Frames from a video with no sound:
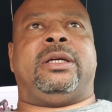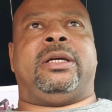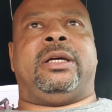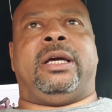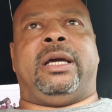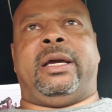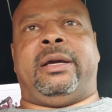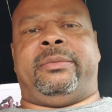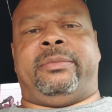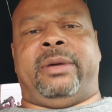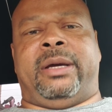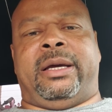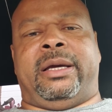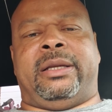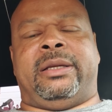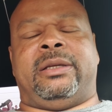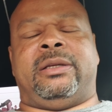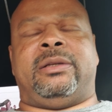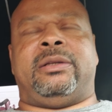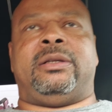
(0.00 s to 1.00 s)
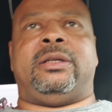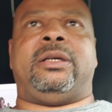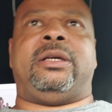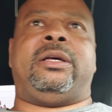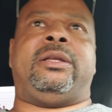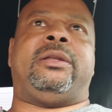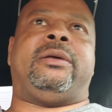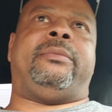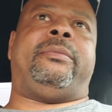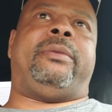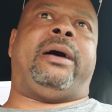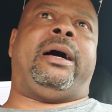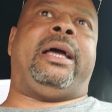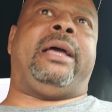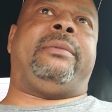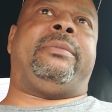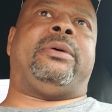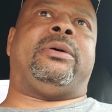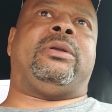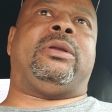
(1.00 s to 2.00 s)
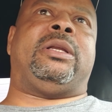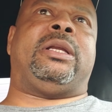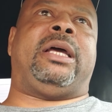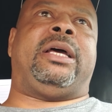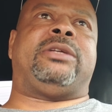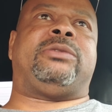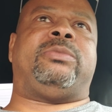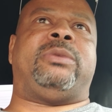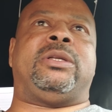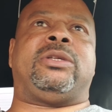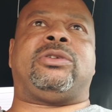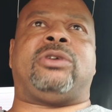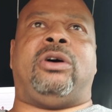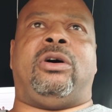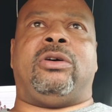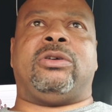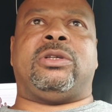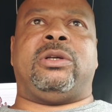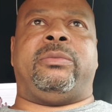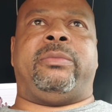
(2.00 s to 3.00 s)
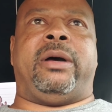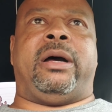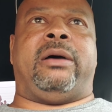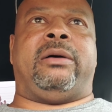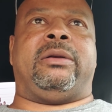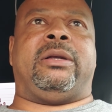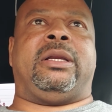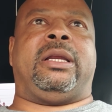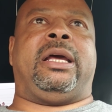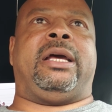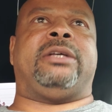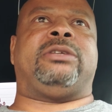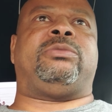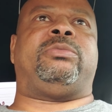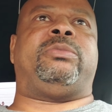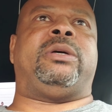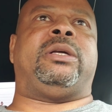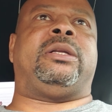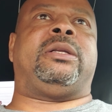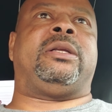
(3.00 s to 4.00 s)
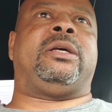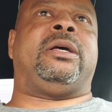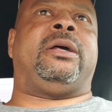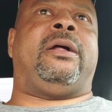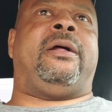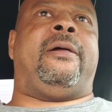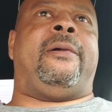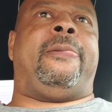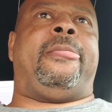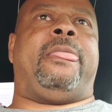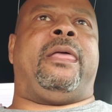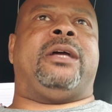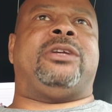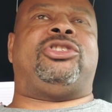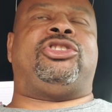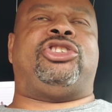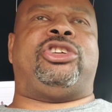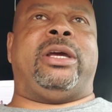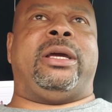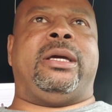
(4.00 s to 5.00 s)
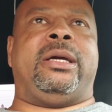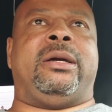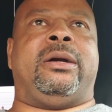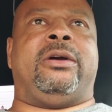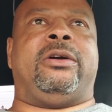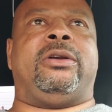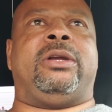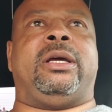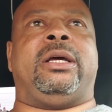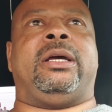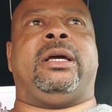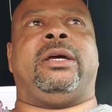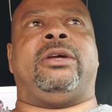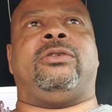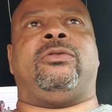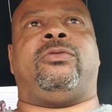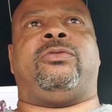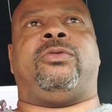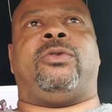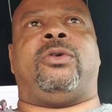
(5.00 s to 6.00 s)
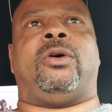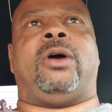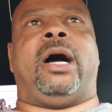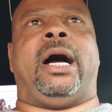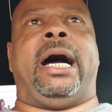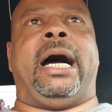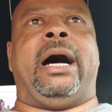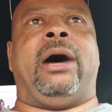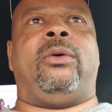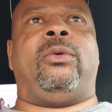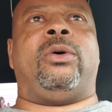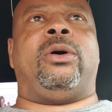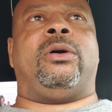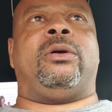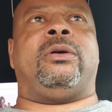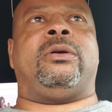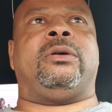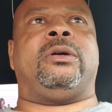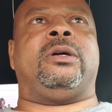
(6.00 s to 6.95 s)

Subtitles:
amen, in the Bible and has been talked about and has been shared for our